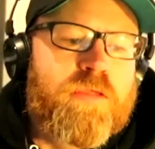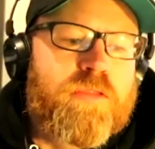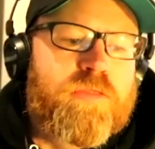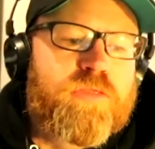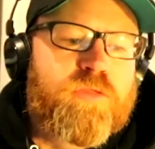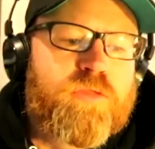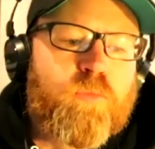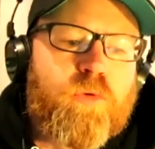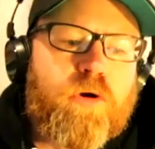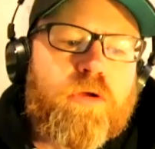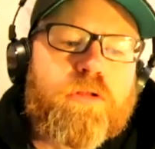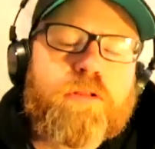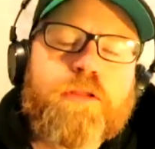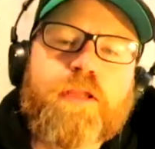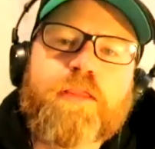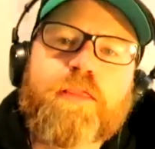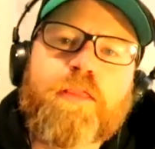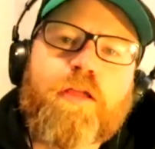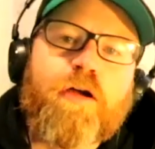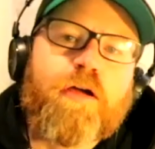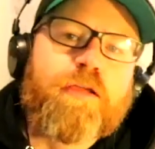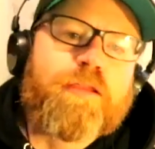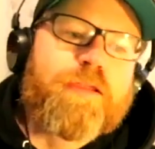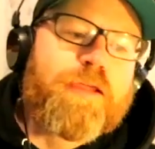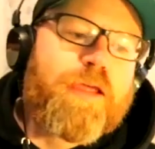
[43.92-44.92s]
The world had
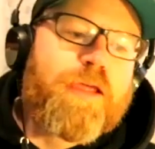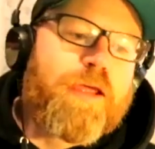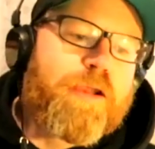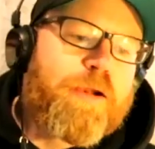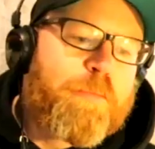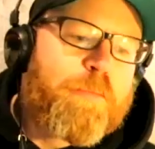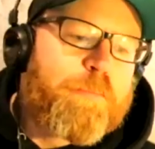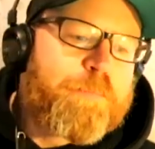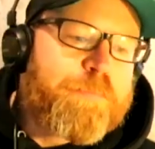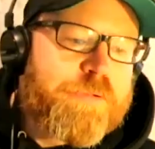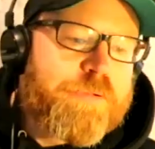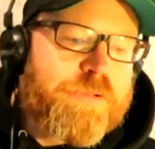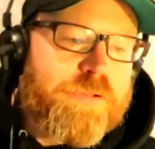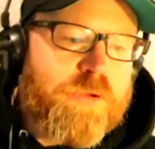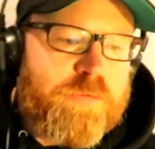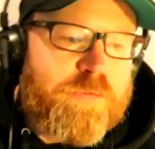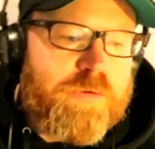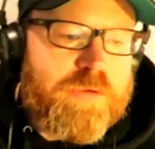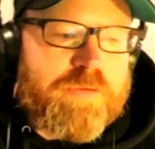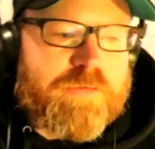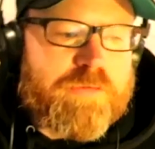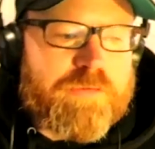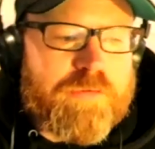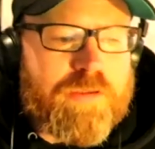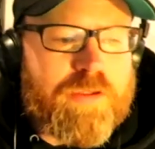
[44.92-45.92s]
not yet
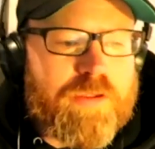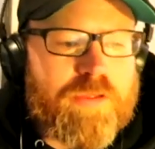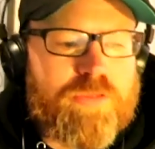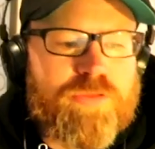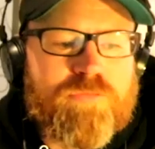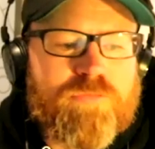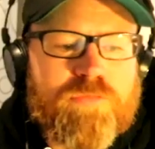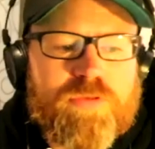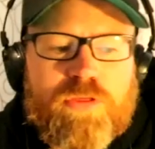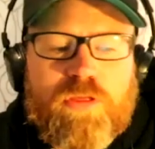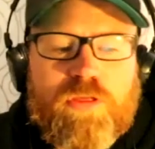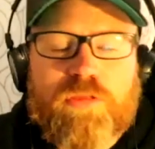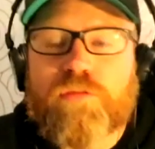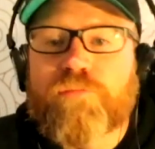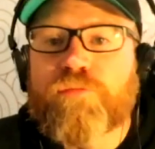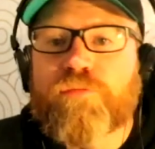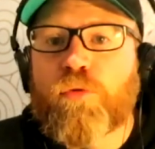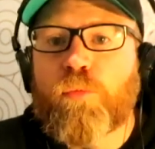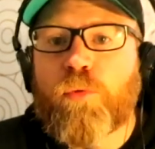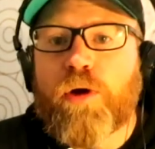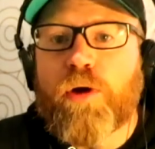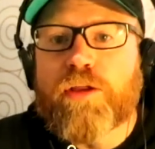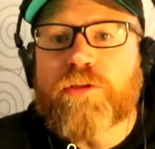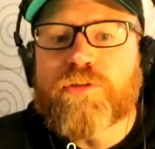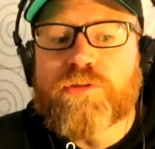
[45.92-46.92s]
imploded as a result of the
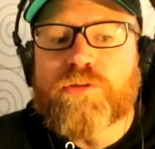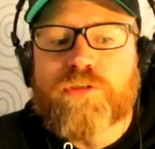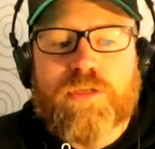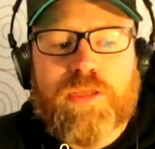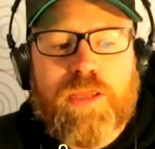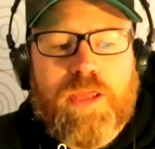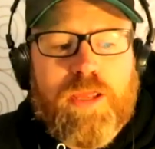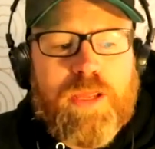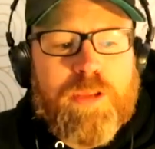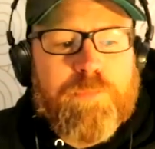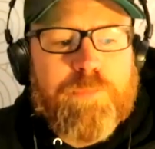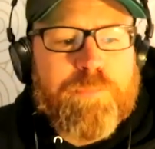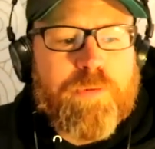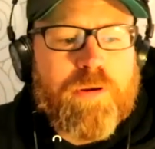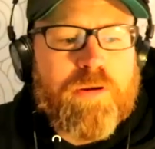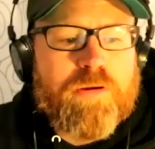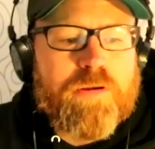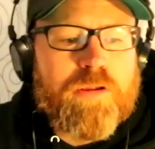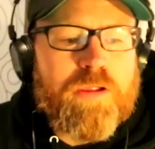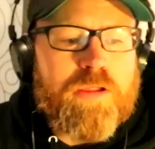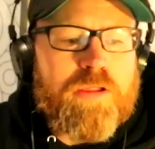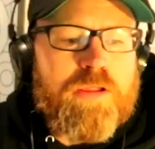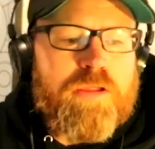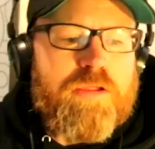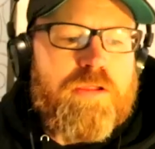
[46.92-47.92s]
Y2K
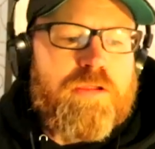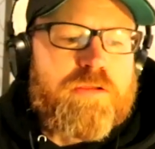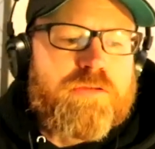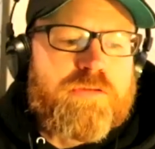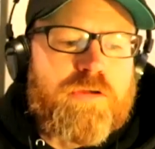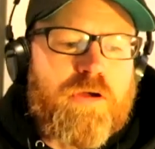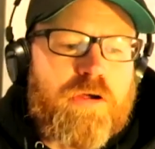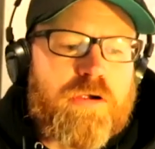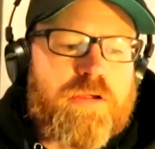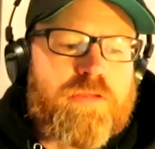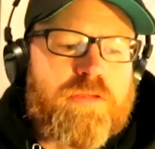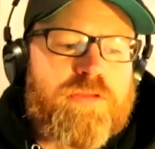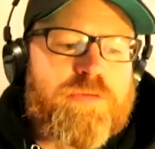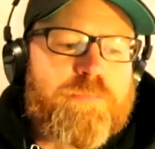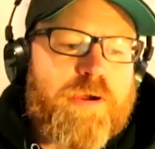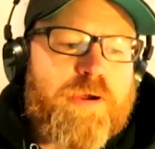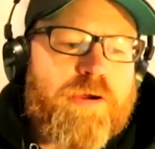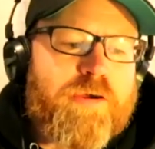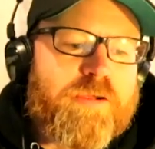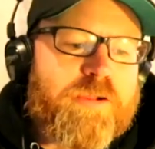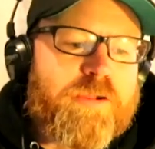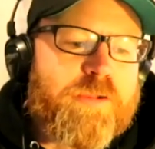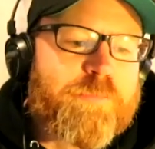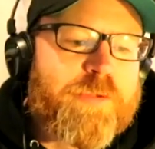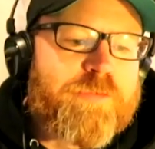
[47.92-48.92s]
bug. Talk is a
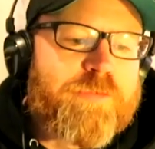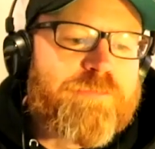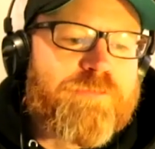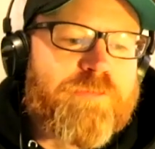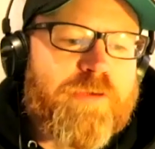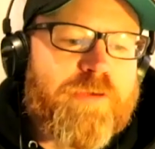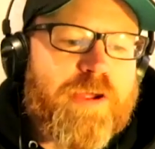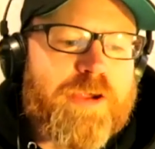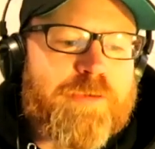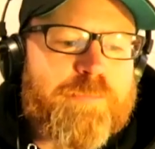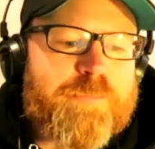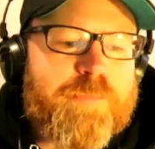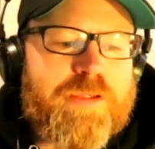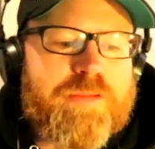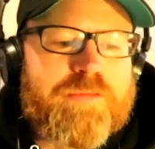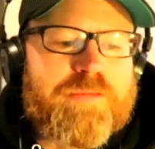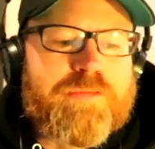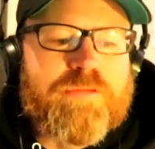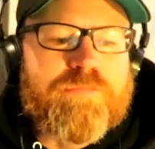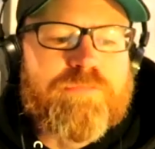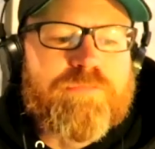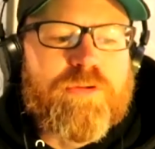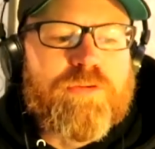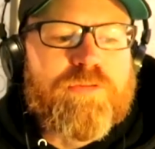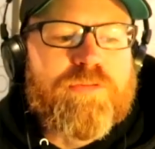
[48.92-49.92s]
Miracle by Fragma and
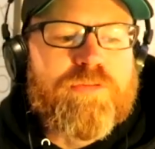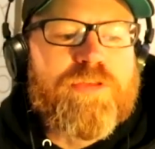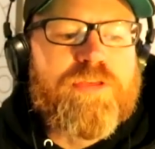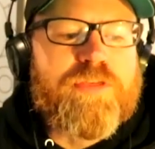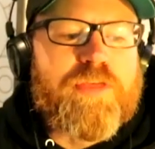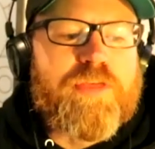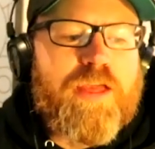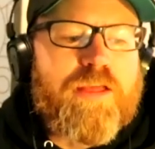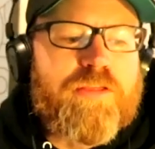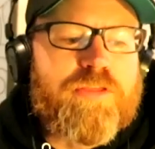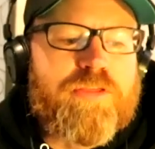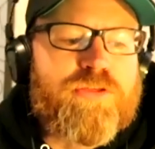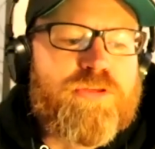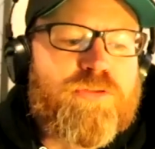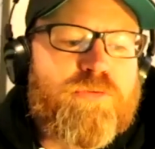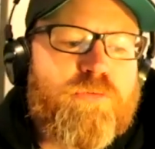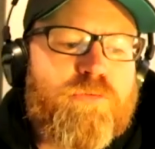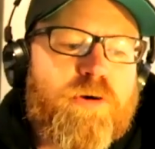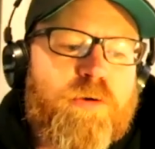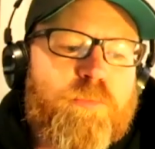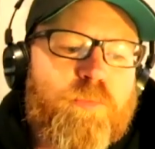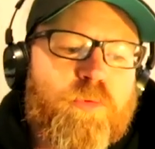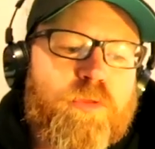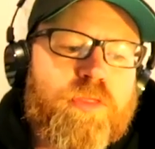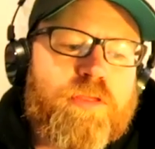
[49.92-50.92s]
the Rude
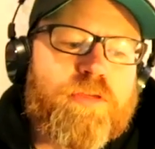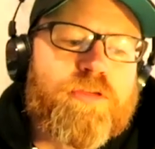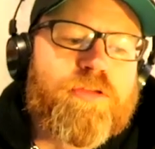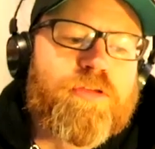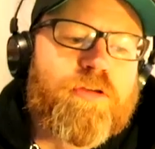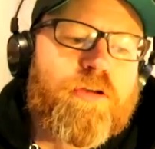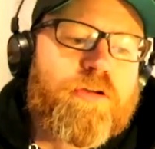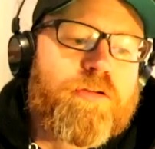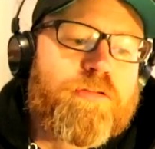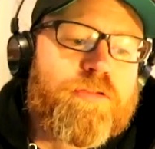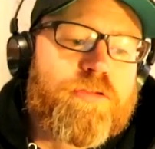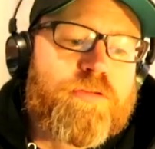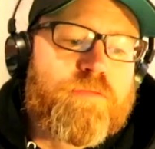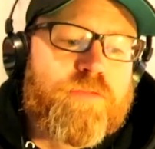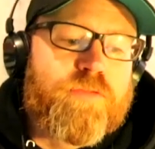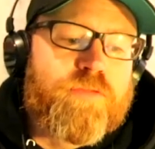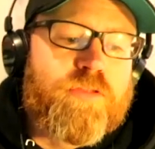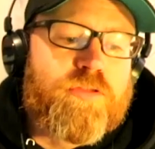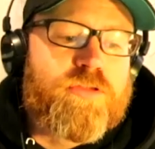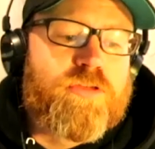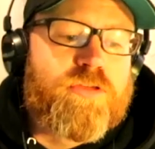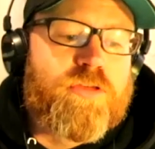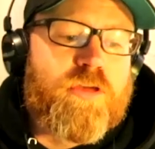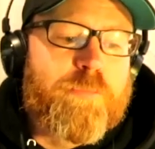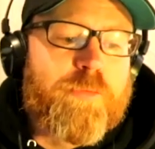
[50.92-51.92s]
Sandstorm with the sounds of the
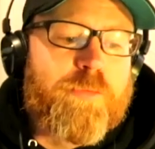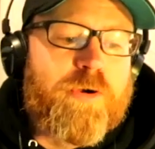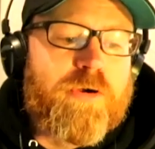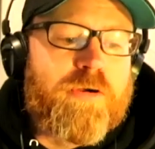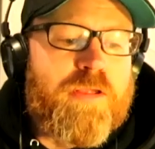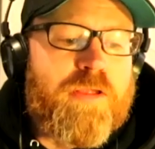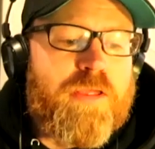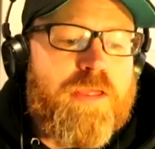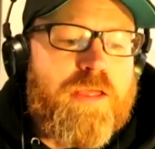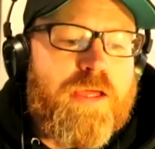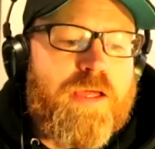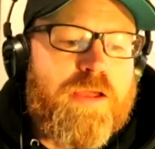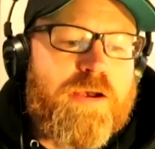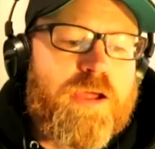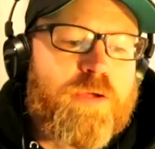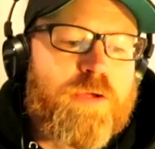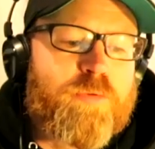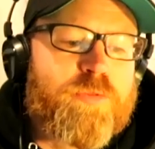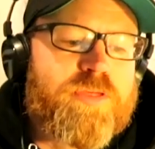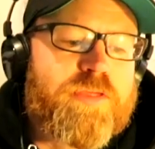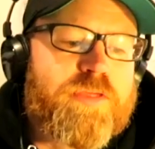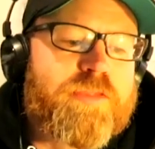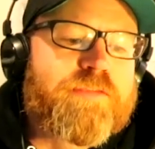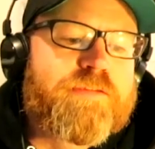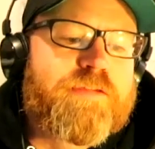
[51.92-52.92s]
summer, and I
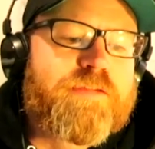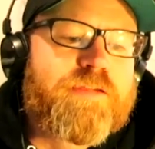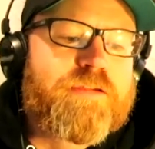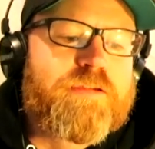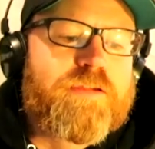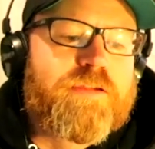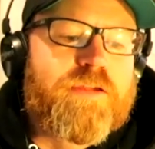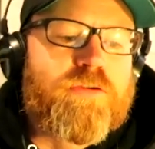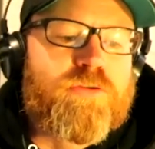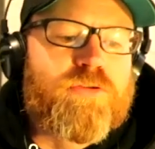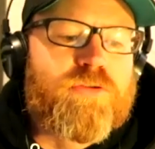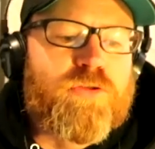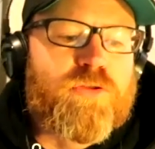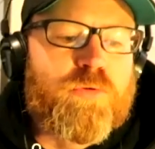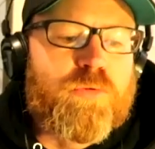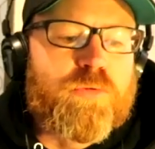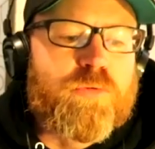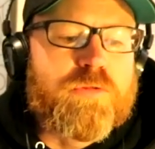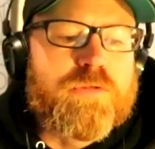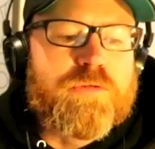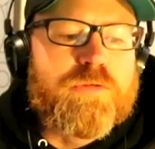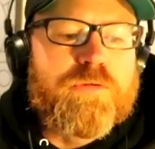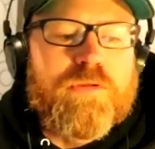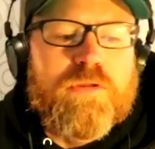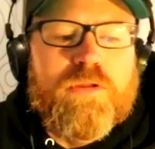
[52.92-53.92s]
was 18 years
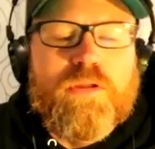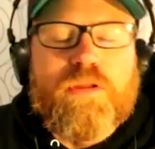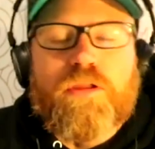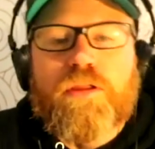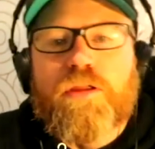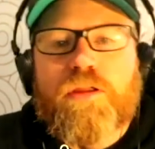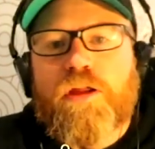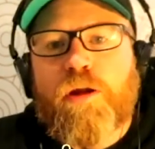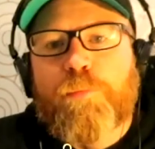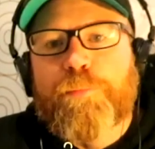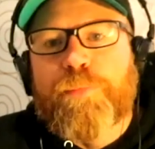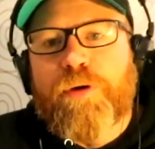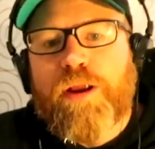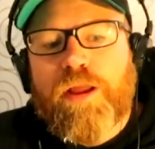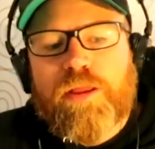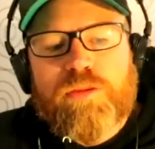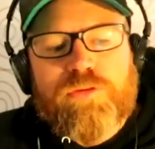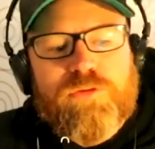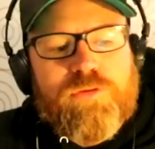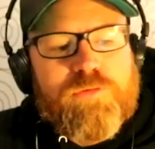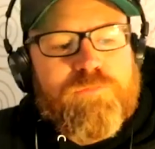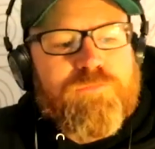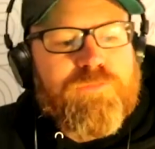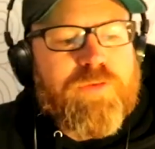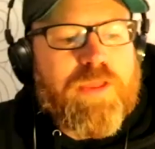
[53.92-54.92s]
old. A brand
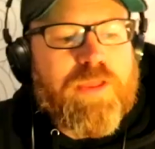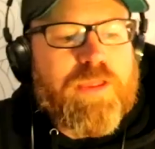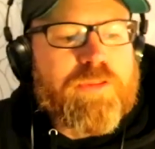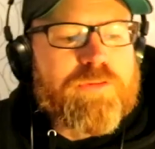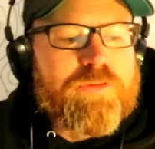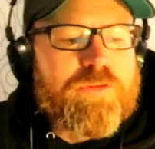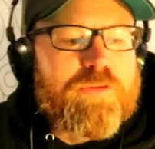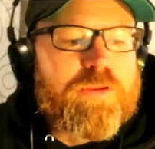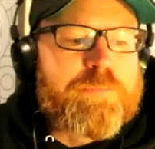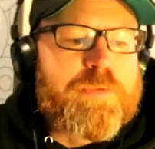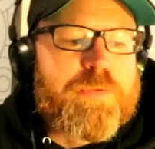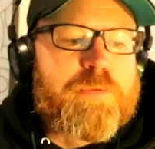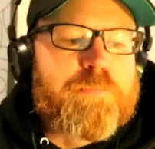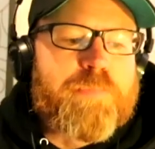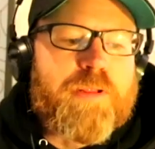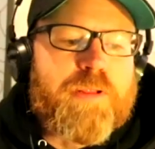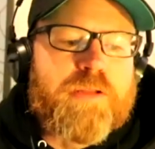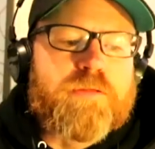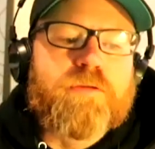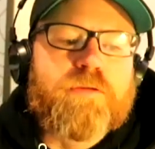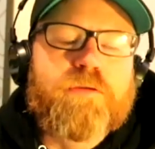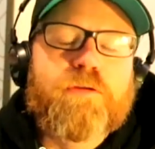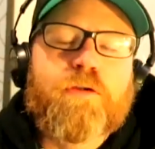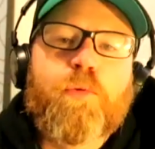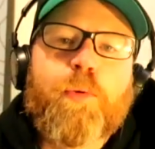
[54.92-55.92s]
new venue had been
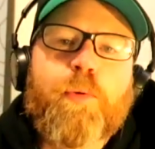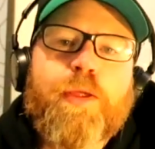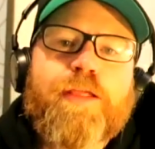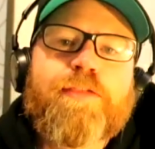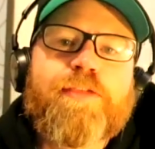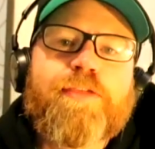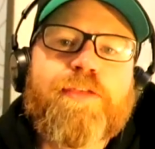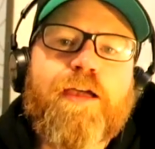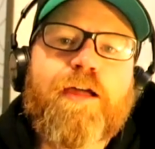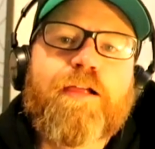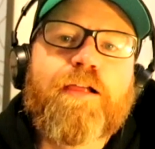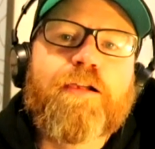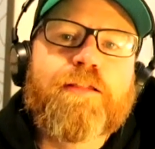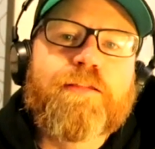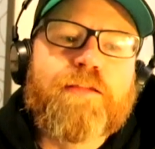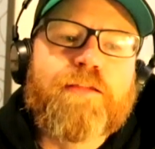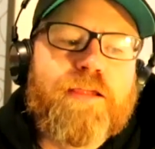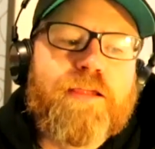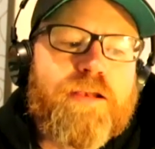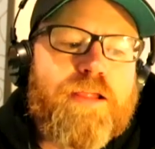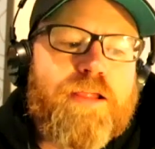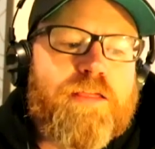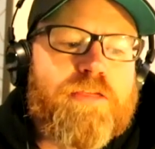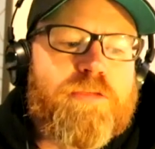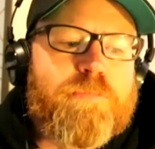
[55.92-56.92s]
built on Queen's Island
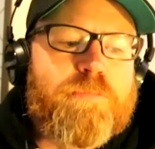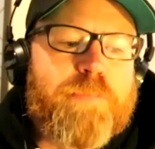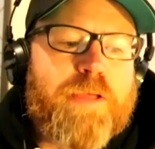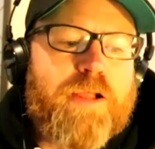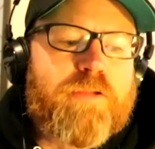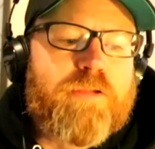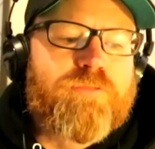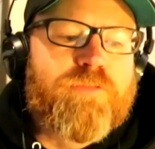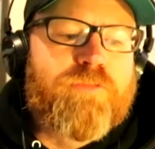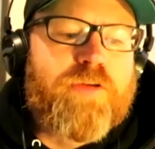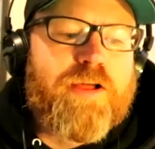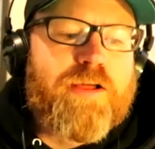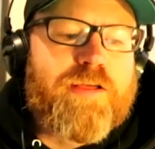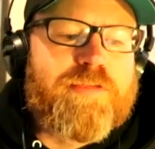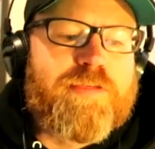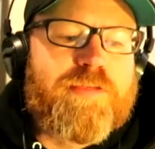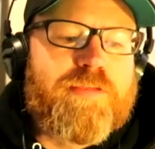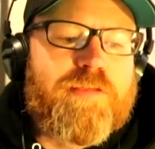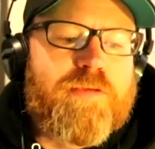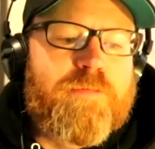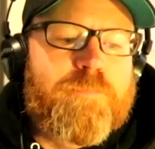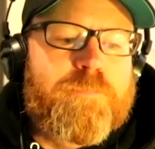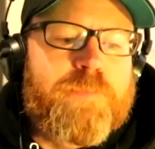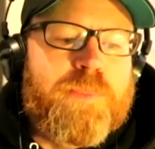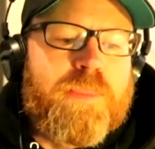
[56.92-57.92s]
in East Belfast,